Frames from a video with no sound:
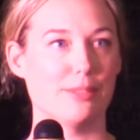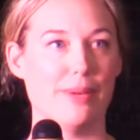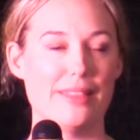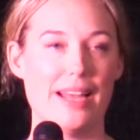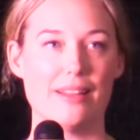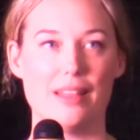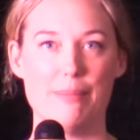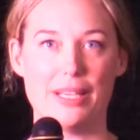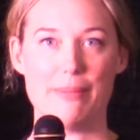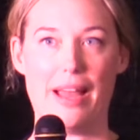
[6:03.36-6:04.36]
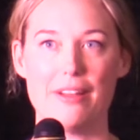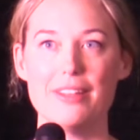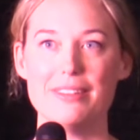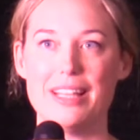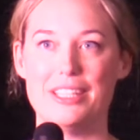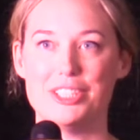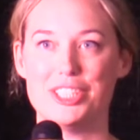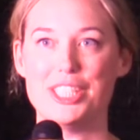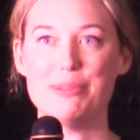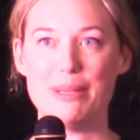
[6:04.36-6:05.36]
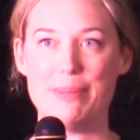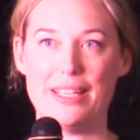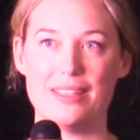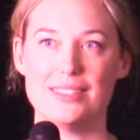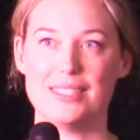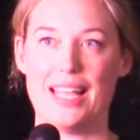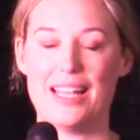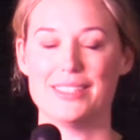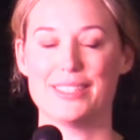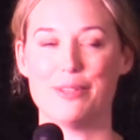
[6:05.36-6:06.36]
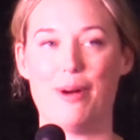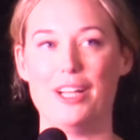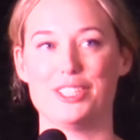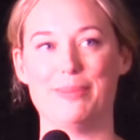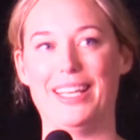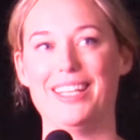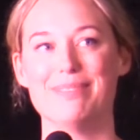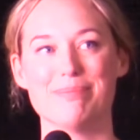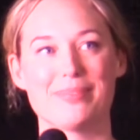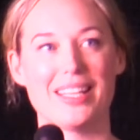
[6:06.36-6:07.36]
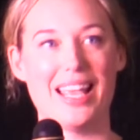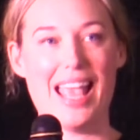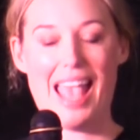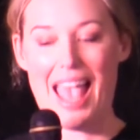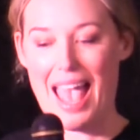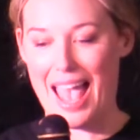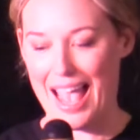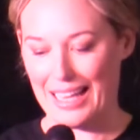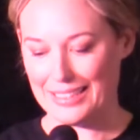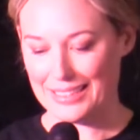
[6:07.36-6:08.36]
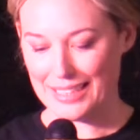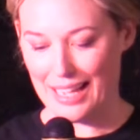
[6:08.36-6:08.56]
to win that Olympic medal, and she would be in the stands to watch me. And